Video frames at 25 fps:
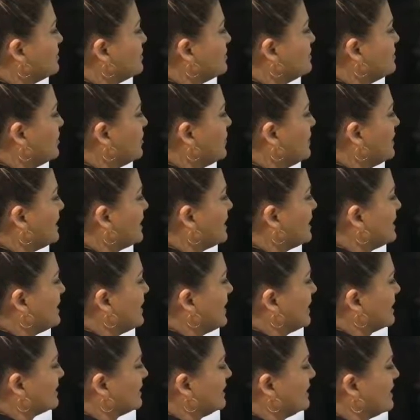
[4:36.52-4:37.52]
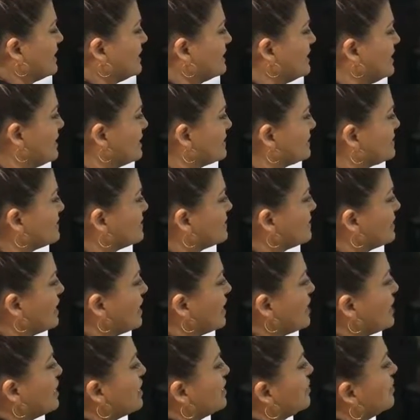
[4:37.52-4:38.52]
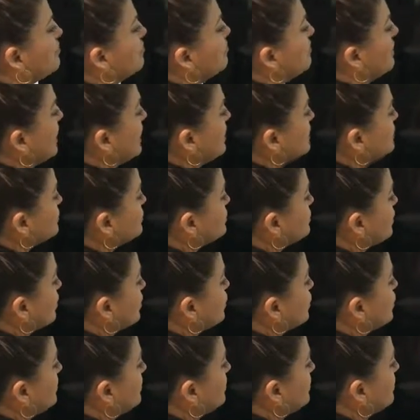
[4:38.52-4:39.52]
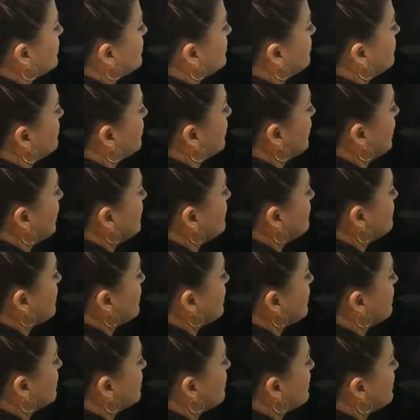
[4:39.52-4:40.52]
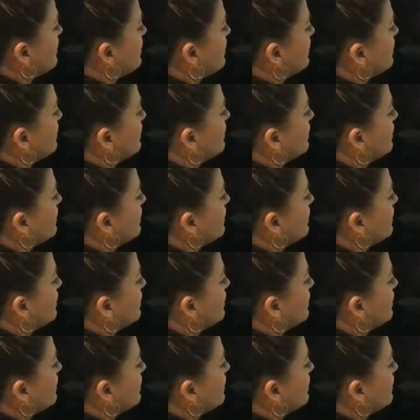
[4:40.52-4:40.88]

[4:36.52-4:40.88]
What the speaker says: So we connect it like this. Make sure you put primary